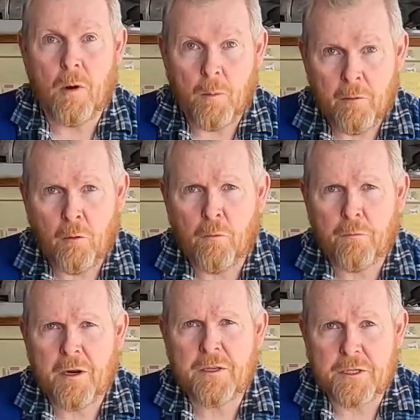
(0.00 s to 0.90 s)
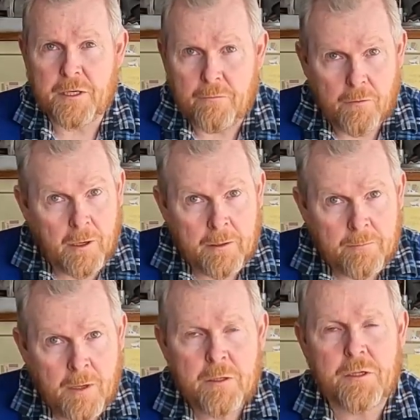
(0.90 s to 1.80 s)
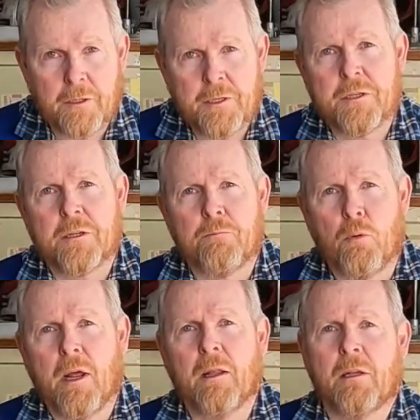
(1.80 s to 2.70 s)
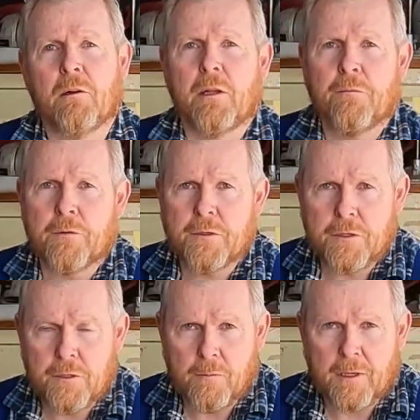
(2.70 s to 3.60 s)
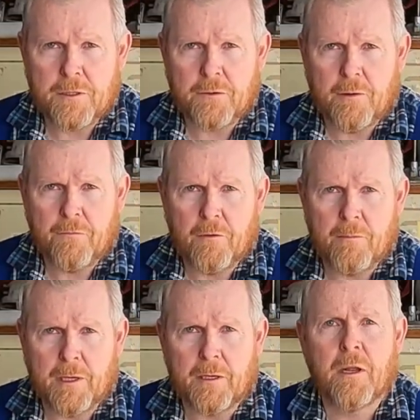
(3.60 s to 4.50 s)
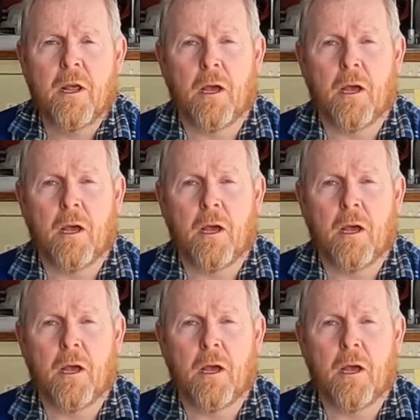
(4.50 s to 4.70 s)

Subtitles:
But we're all friends here, right? So let's just put our little differences to one side for a minute